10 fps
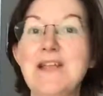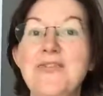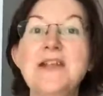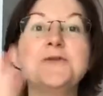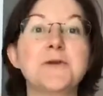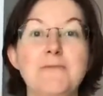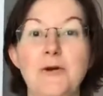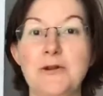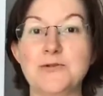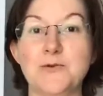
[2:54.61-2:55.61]
Then you can
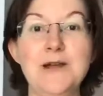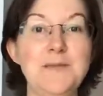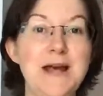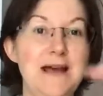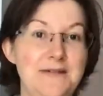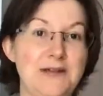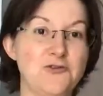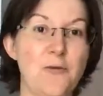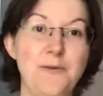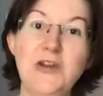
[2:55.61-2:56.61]
roll those all up. They
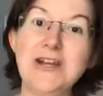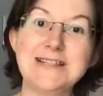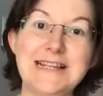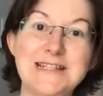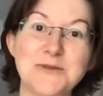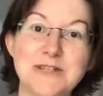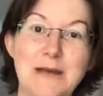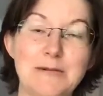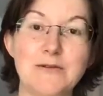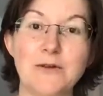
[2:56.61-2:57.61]
drop nicely into your
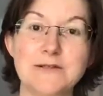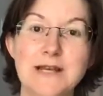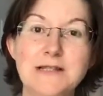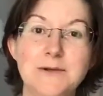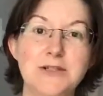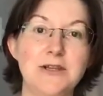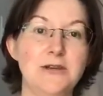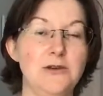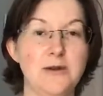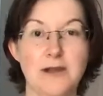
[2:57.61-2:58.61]
table of contents, which
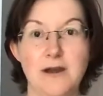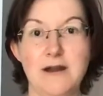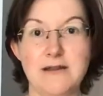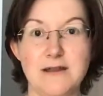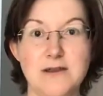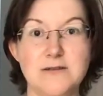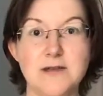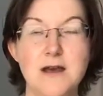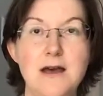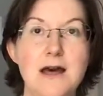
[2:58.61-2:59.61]
you can either use
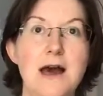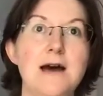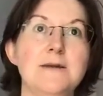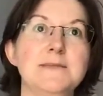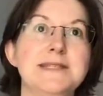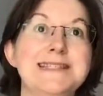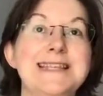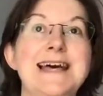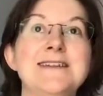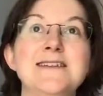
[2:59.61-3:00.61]

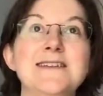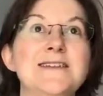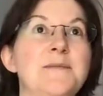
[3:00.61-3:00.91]
standard.